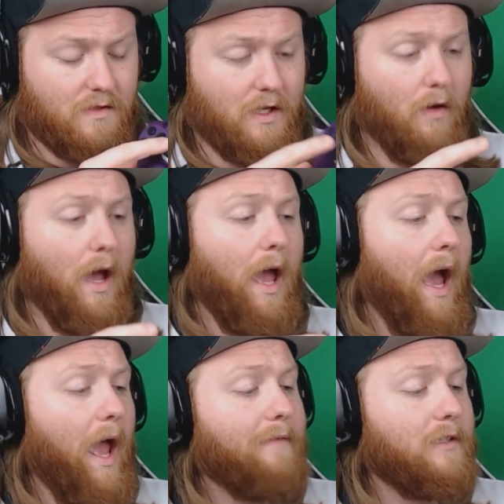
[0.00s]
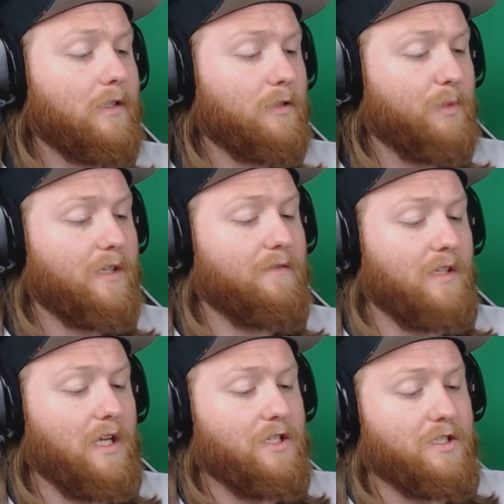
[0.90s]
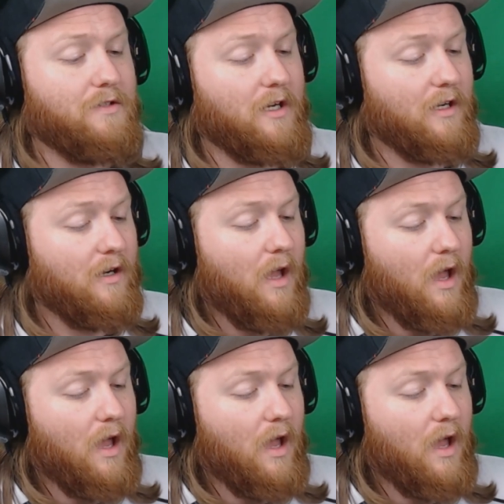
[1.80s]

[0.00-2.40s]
So I have a little bit of an issue here,